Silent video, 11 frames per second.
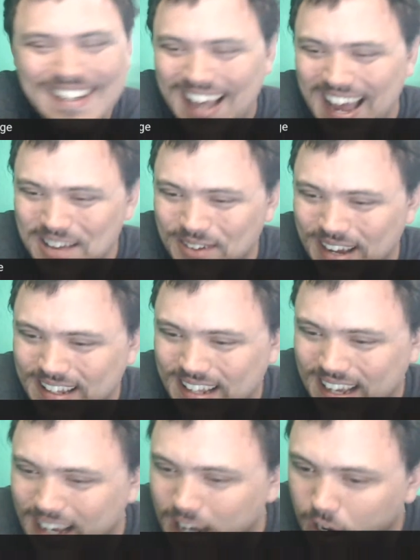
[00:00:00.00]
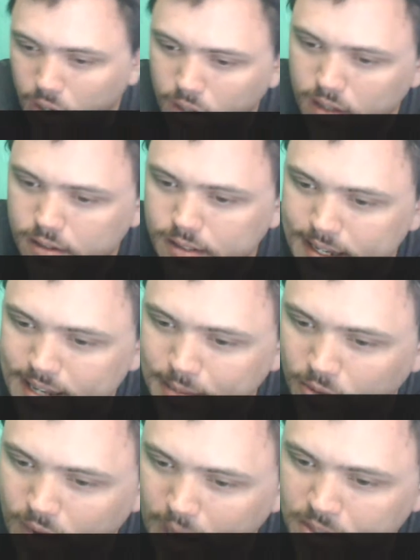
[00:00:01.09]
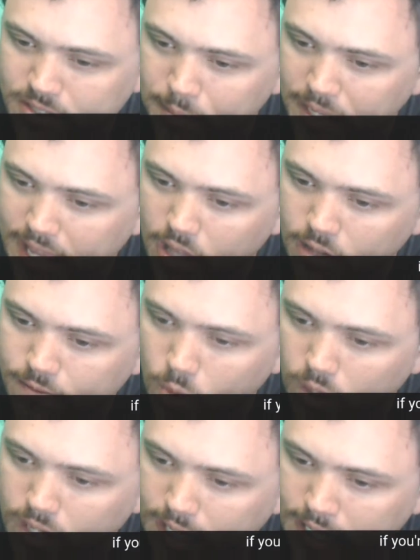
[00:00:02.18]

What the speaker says: Anyway, hold on. Deborah Roberts. I'm in California.